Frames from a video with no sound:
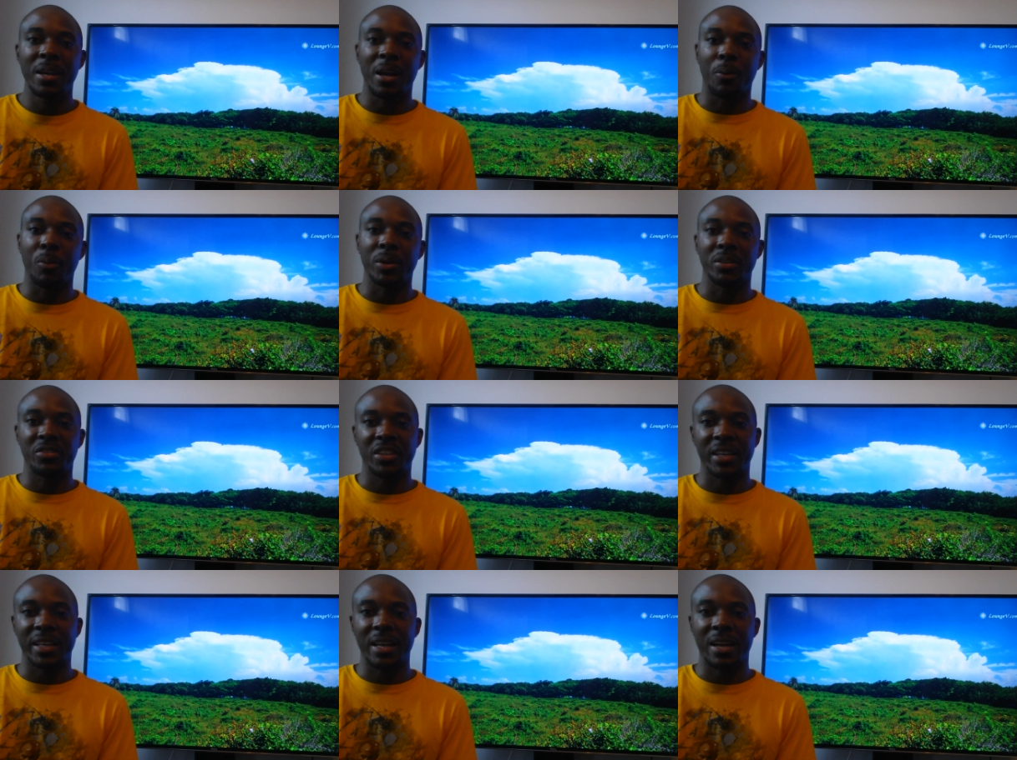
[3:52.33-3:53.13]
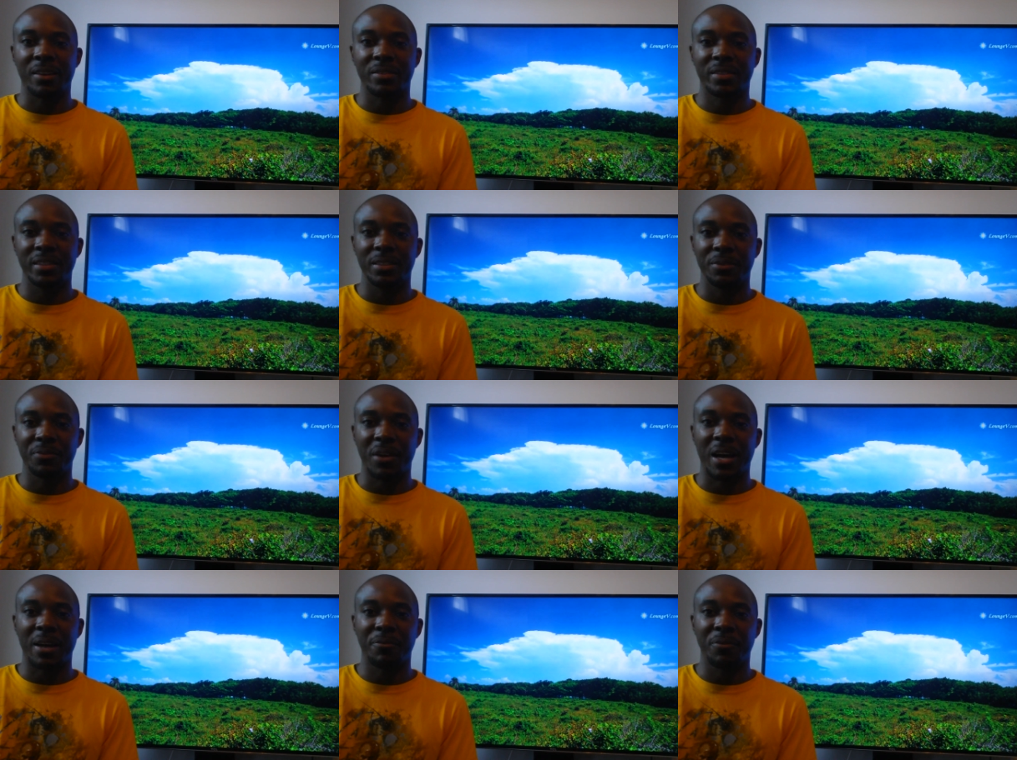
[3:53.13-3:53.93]
I want to check it out, see
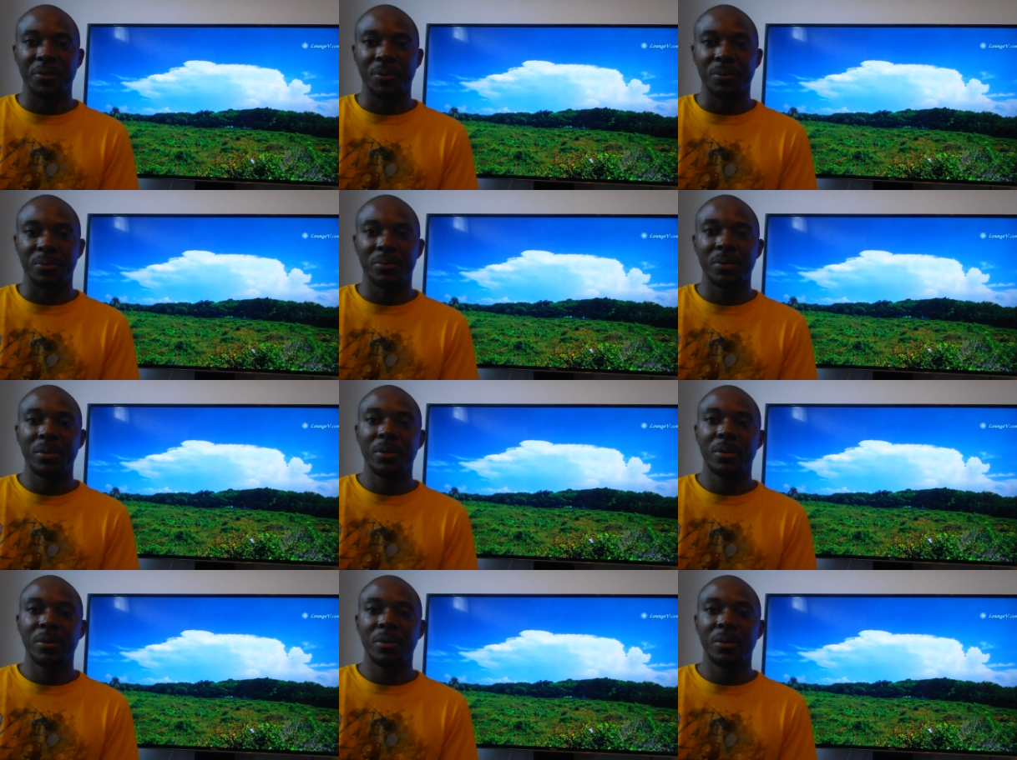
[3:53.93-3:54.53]
if I feel